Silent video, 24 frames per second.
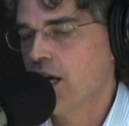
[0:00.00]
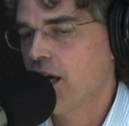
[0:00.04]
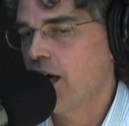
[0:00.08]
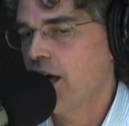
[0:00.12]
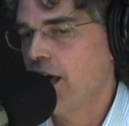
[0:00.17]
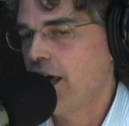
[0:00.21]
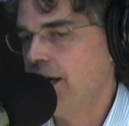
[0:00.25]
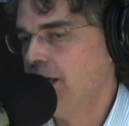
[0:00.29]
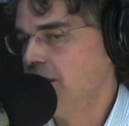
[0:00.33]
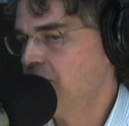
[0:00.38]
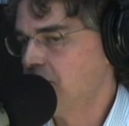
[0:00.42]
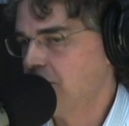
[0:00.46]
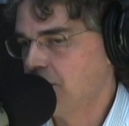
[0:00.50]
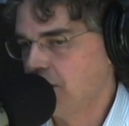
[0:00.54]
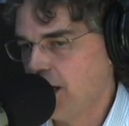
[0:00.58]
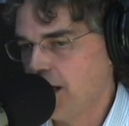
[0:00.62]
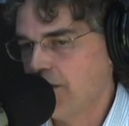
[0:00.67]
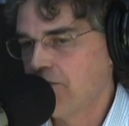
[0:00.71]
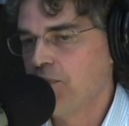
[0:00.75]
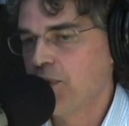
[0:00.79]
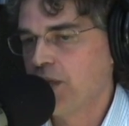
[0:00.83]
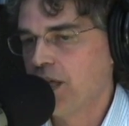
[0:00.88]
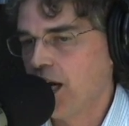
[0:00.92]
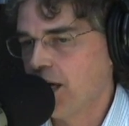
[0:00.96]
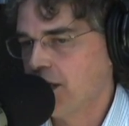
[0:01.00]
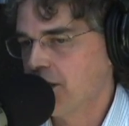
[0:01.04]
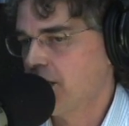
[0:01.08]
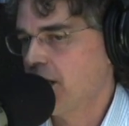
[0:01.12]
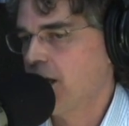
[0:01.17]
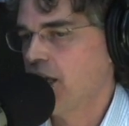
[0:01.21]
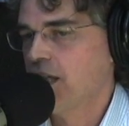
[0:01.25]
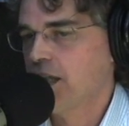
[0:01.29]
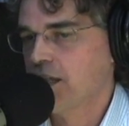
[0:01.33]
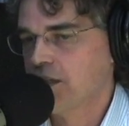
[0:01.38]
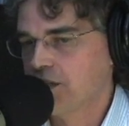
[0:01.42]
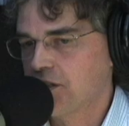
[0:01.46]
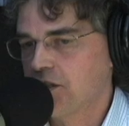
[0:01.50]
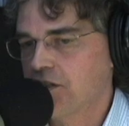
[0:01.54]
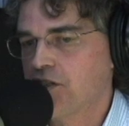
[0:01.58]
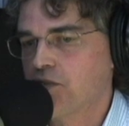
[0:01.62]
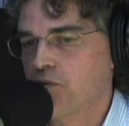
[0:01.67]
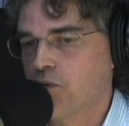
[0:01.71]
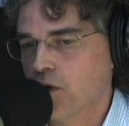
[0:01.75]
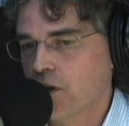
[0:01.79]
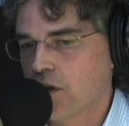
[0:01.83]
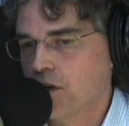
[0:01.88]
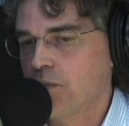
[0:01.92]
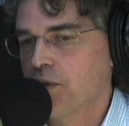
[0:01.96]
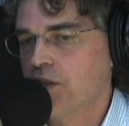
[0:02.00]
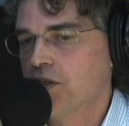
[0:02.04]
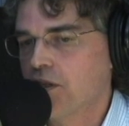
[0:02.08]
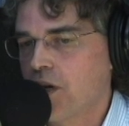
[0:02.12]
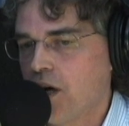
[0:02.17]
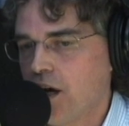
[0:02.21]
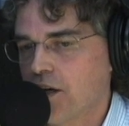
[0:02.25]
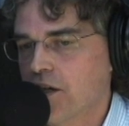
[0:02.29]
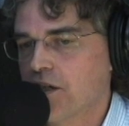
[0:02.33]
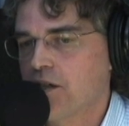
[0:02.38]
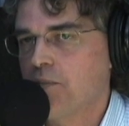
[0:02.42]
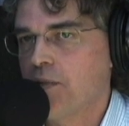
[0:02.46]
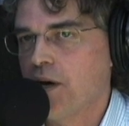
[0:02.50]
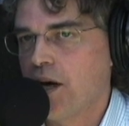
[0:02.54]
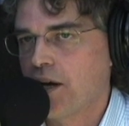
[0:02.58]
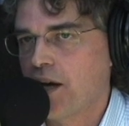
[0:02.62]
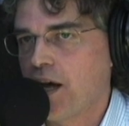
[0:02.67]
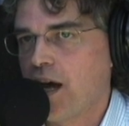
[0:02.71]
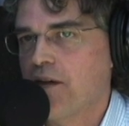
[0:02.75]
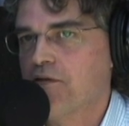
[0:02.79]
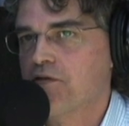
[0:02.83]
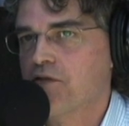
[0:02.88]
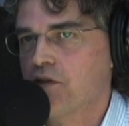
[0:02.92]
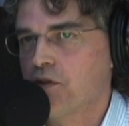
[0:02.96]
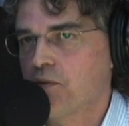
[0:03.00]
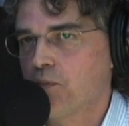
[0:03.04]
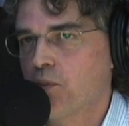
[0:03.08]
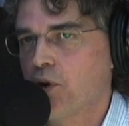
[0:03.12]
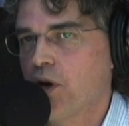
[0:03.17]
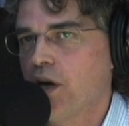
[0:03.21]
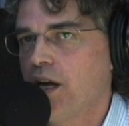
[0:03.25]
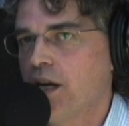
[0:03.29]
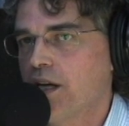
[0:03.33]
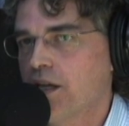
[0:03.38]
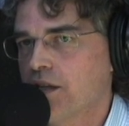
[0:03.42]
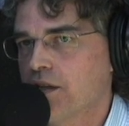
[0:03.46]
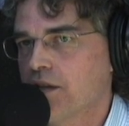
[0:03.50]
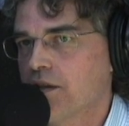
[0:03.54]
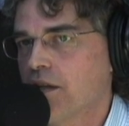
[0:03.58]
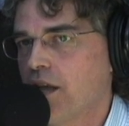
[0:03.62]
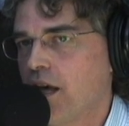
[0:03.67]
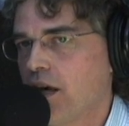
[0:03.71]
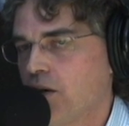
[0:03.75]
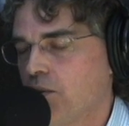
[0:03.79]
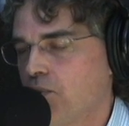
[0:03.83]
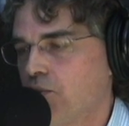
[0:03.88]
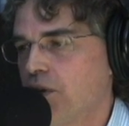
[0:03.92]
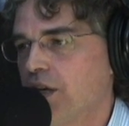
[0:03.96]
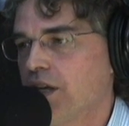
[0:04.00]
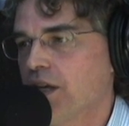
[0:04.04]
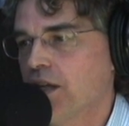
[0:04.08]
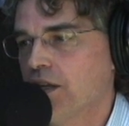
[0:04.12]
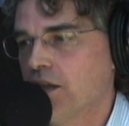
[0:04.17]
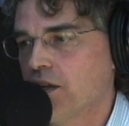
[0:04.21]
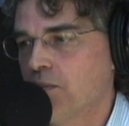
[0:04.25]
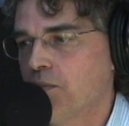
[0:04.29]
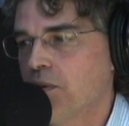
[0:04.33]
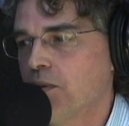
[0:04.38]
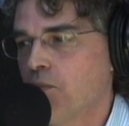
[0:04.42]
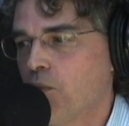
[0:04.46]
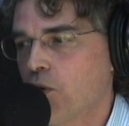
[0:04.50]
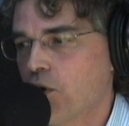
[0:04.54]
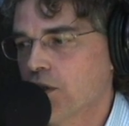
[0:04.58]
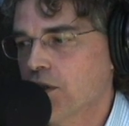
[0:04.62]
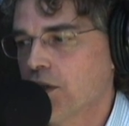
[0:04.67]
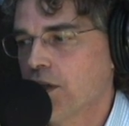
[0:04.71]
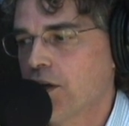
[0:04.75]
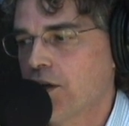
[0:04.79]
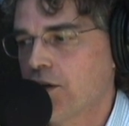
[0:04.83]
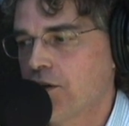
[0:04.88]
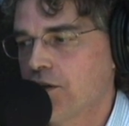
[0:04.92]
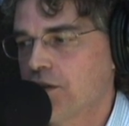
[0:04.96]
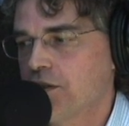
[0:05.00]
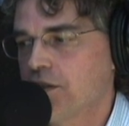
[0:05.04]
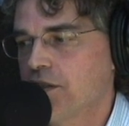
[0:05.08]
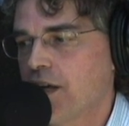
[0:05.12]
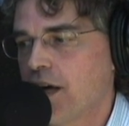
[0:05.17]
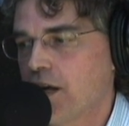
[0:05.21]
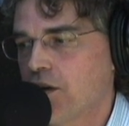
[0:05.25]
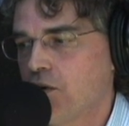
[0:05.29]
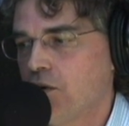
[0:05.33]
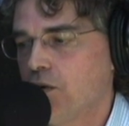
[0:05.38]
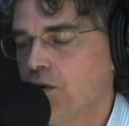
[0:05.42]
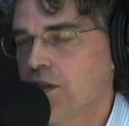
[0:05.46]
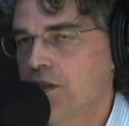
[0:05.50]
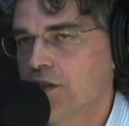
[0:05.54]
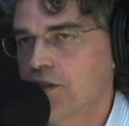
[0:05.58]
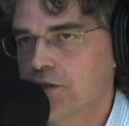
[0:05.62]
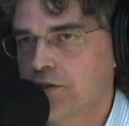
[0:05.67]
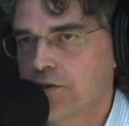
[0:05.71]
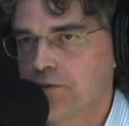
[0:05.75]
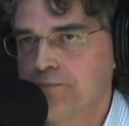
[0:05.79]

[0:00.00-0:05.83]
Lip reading: And it's the FBI telexes that we're going to be talking about after the break that'll bring a little bit more clarity to that whole issue.